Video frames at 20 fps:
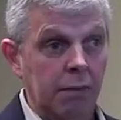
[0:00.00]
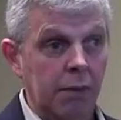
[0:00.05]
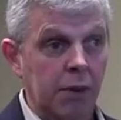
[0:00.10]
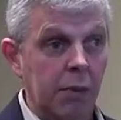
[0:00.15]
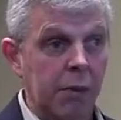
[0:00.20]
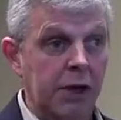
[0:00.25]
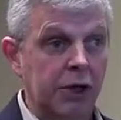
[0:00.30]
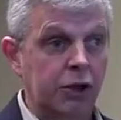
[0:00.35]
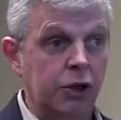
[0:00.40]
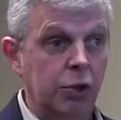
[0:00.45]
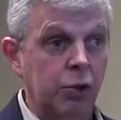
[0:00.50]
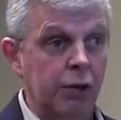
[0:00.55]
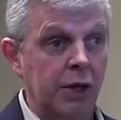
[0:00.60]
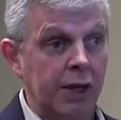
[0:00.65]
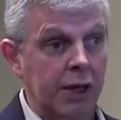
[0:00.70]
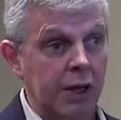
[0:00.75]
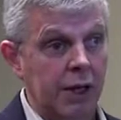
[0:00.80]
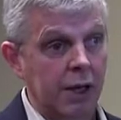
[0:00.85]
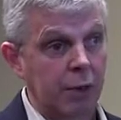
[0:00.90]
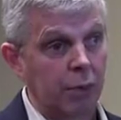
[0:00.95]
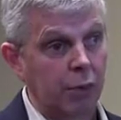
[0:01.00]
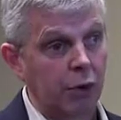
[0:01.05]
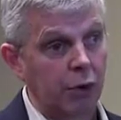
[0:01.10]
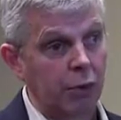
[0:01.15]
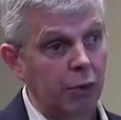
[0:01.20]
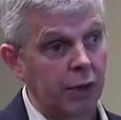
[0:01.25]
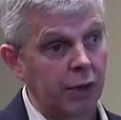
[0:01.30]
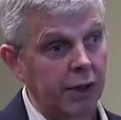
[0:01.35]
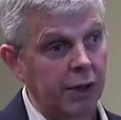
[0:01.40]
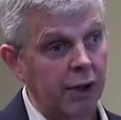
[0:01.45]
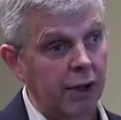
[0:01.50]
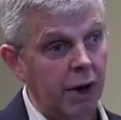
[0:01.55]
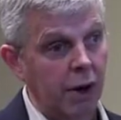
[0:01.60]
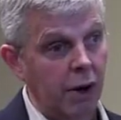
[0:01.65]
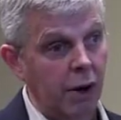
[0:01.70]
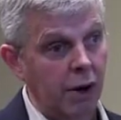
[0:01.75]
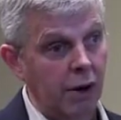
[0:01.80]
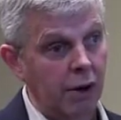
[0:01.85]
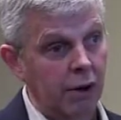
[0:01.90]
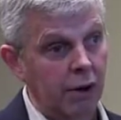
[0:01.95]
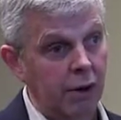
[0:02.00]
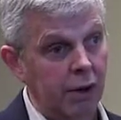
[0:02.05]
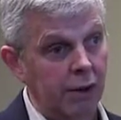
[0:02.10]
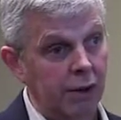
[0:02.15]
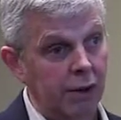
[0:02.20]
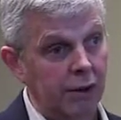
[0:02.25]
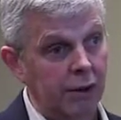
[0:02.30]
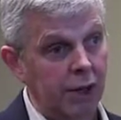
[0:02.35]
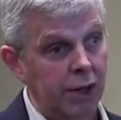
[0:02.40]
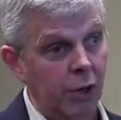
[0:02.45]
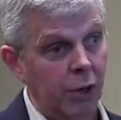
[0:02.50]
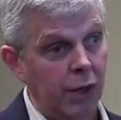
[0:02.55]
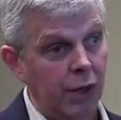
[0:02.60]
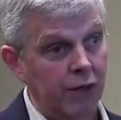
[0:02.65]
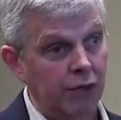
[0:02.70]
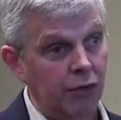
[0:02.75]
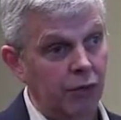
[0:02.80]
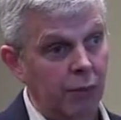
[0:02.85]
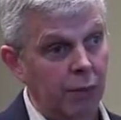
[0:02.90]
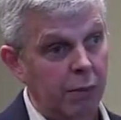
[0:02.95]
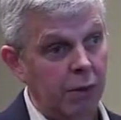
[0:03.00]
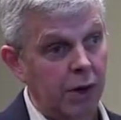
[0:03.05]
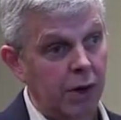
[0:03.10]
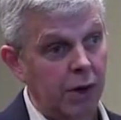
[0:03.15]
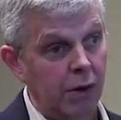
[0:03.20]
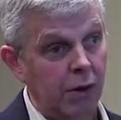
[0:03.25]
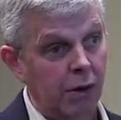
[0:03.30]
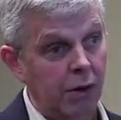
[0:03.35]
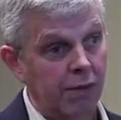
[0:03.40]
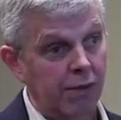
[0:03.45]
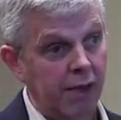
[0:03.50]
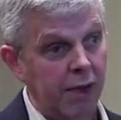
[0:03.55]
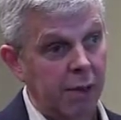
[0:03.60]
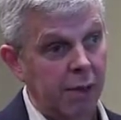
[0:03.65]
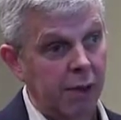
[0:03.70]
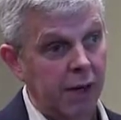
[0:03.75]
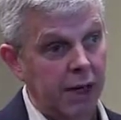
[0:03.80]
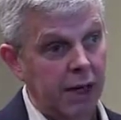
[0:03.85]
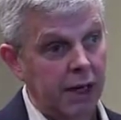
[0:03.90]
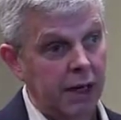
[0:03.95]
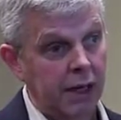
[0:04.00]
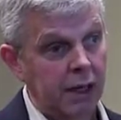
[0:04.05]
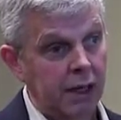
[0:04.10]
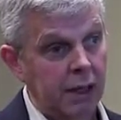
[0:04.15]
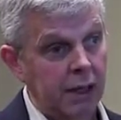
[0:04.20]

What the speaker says: make sure they get appropriate care, and then they don't have to repay all of that money.